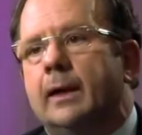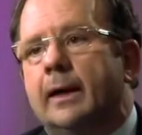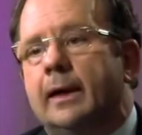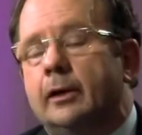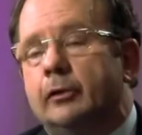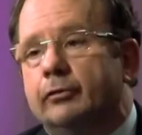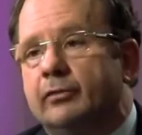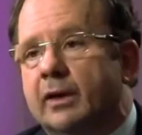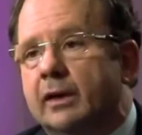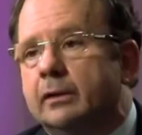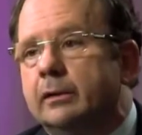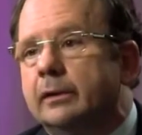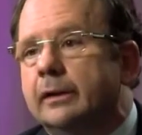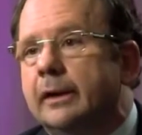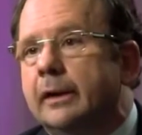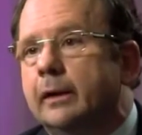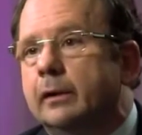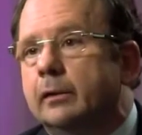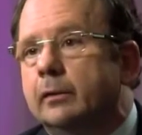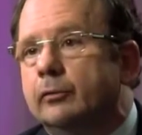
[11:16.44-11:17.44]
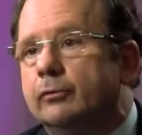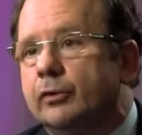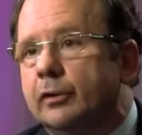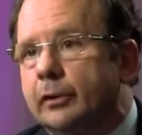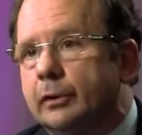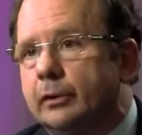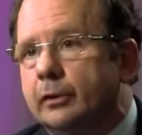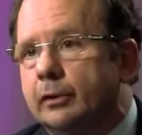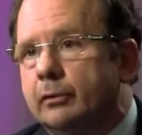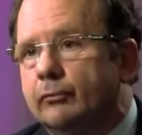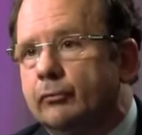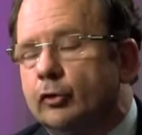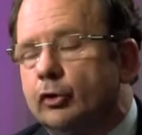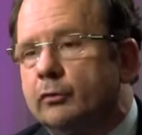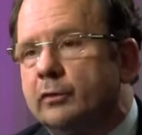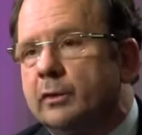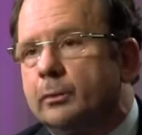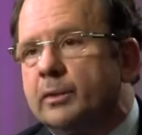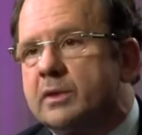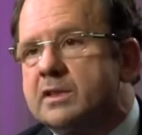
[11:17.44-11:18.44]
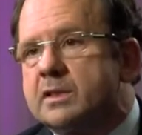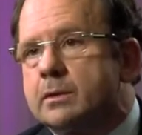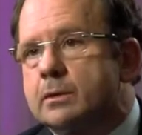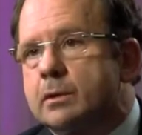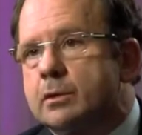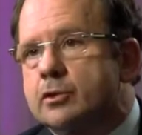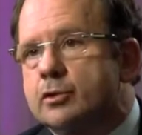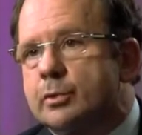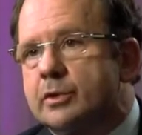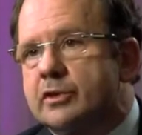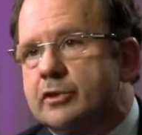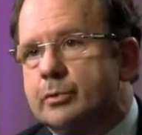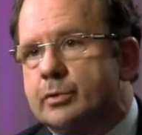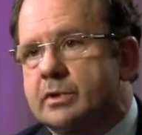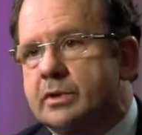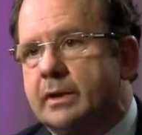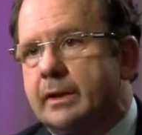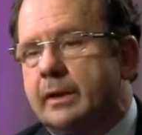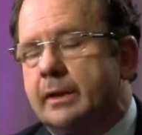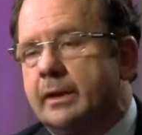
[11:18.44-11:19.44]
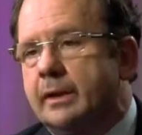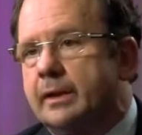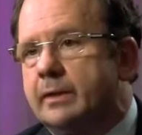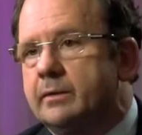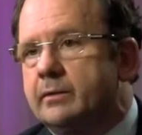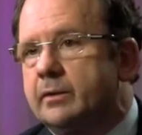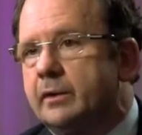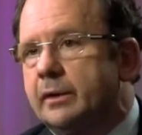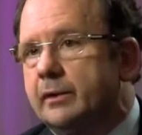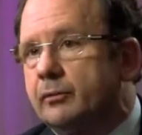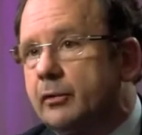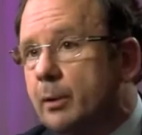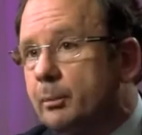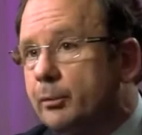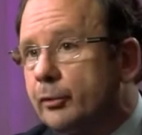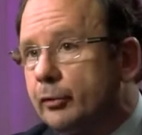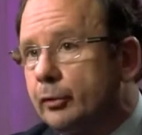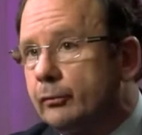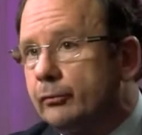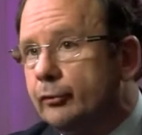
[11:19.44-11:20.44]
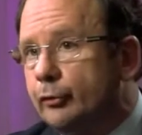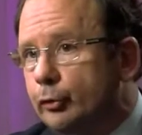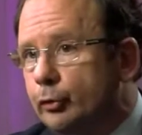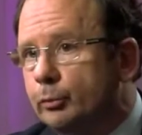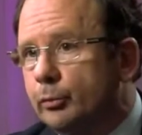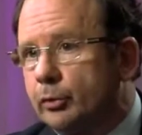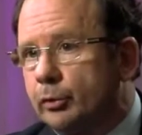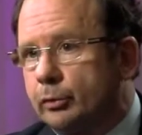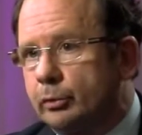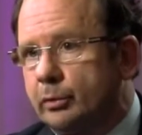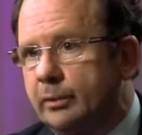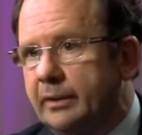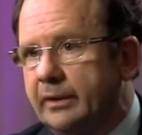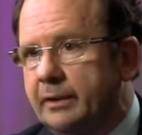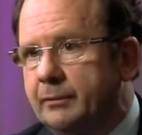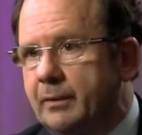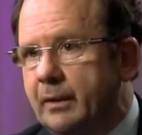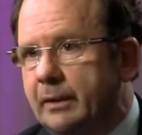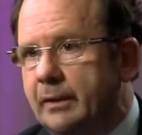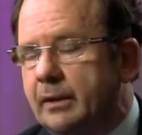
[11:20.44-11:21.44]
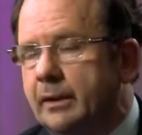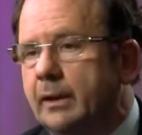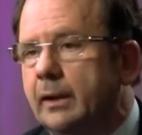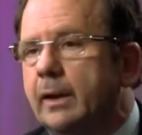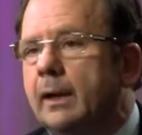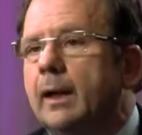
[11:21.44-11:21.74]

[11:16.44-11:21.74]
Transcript: And finally, in follicular lymphoma, what's also interesting is the development of new monoclonal antibody.